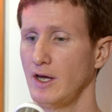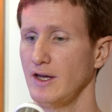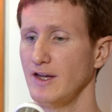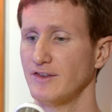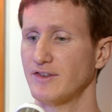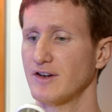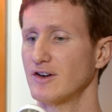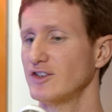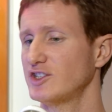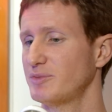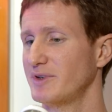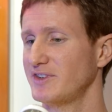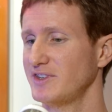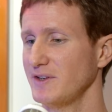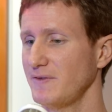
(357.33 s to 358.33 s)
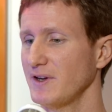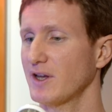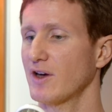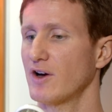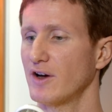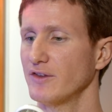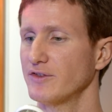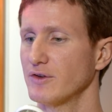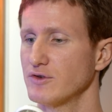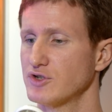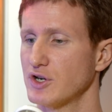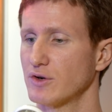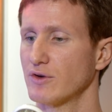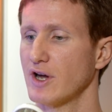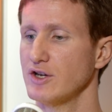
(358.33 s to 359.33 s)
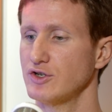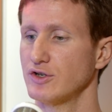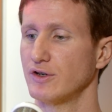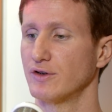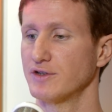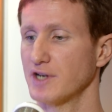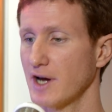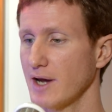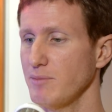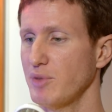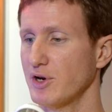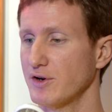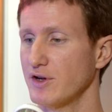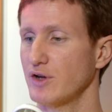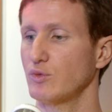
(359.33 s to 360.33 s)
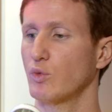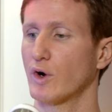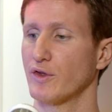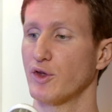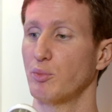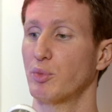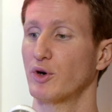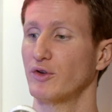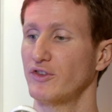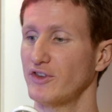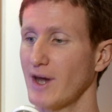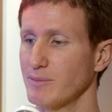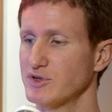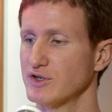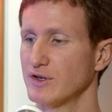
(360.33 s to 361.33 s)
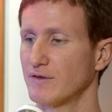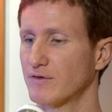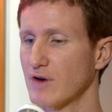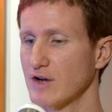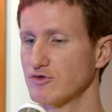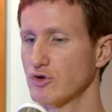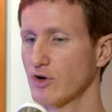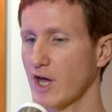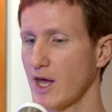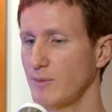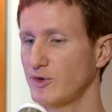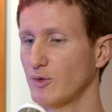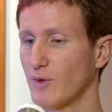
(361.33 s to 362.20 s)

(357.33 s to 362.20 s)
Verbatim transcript: Is there a specific console generation or time period where the perception of retro games